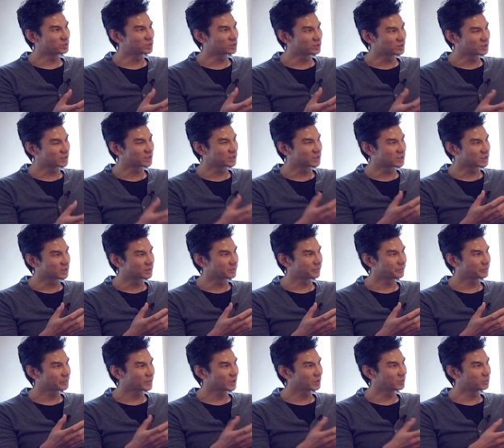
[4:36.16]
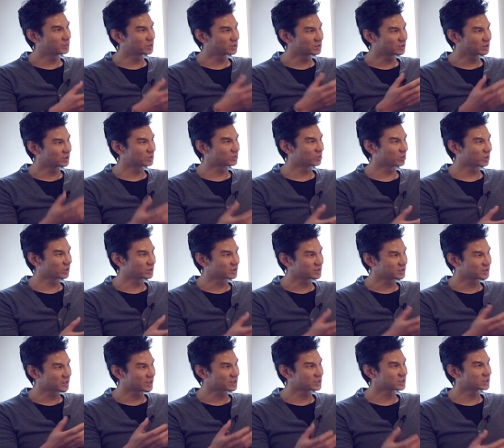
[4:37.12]
building an
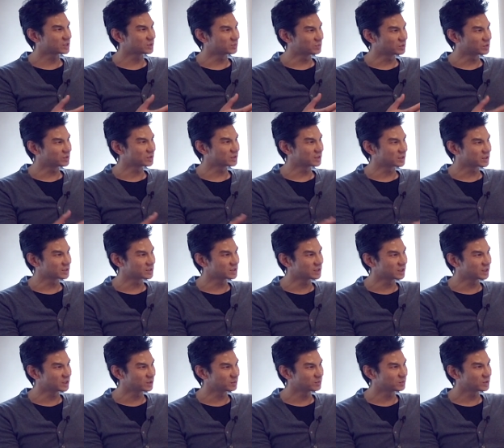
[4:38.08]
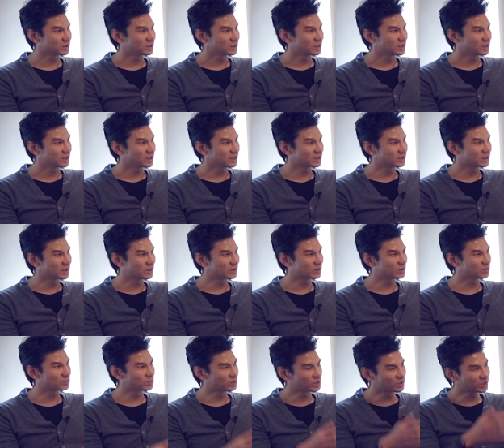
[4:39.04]
organization and building a team,
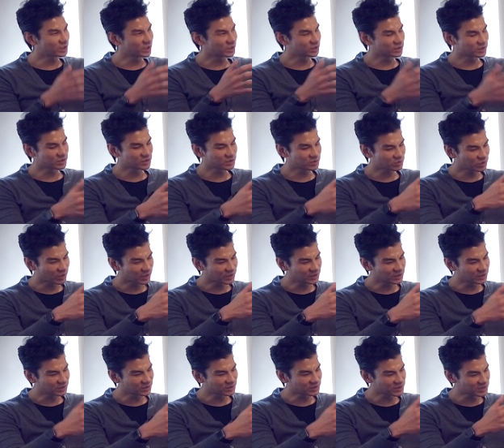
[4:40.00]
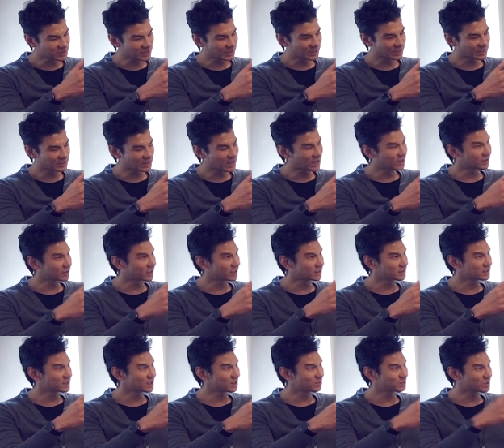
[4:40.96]
and really trying to understand how
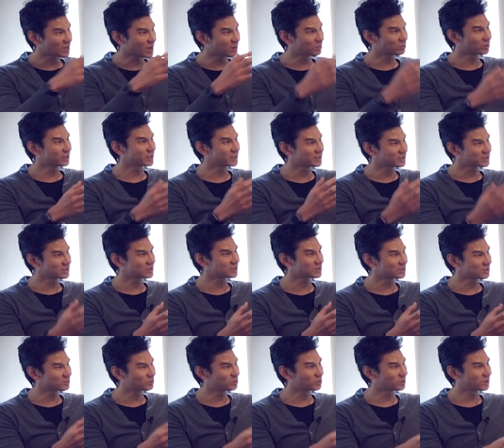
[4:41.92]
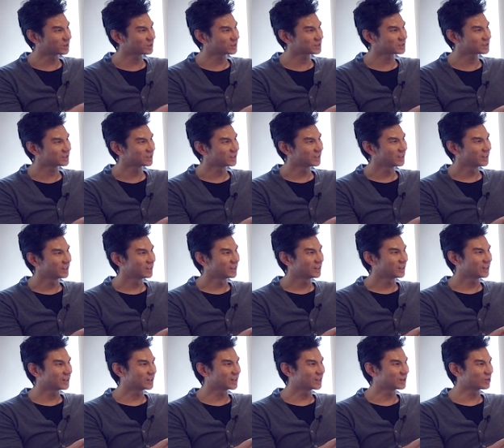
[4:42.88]
that team's operating system works.
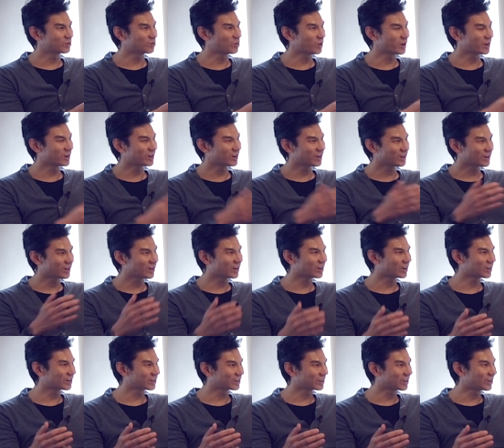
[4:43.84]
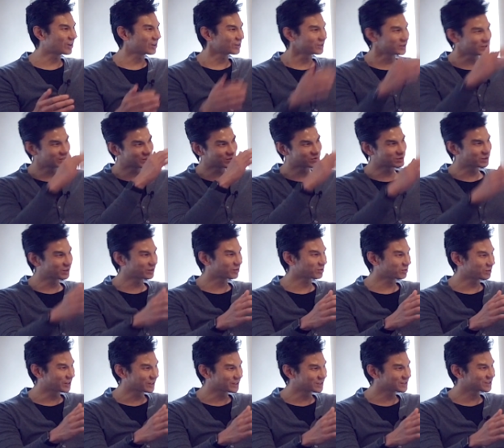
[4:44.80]
Where are all the different
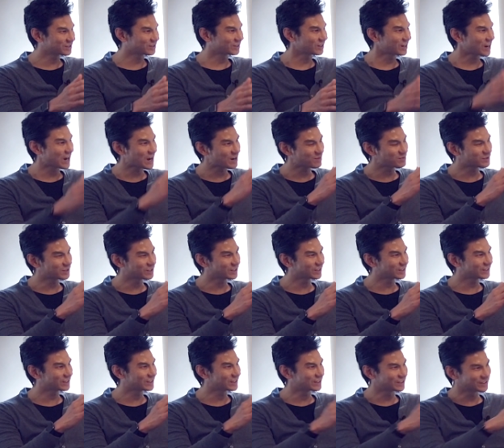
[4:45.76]
threads that are happening